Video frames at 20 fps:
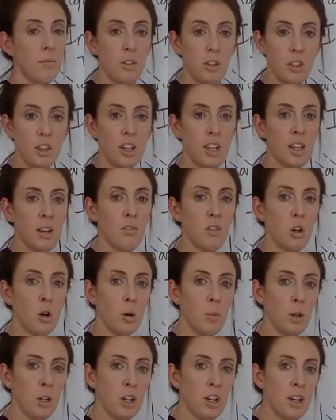If you're thinking of a
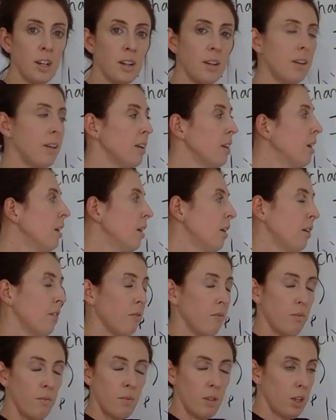normal good,
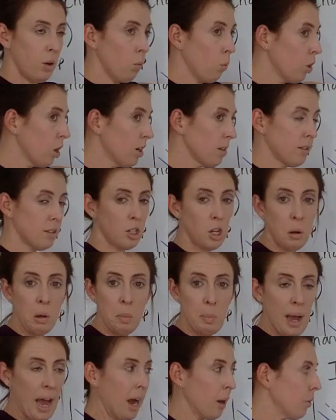it works
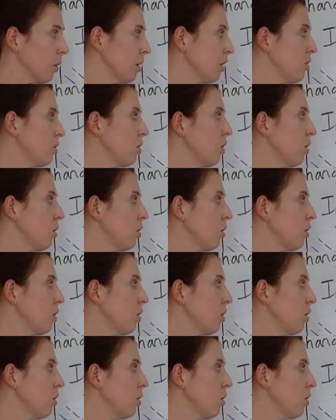going backwards.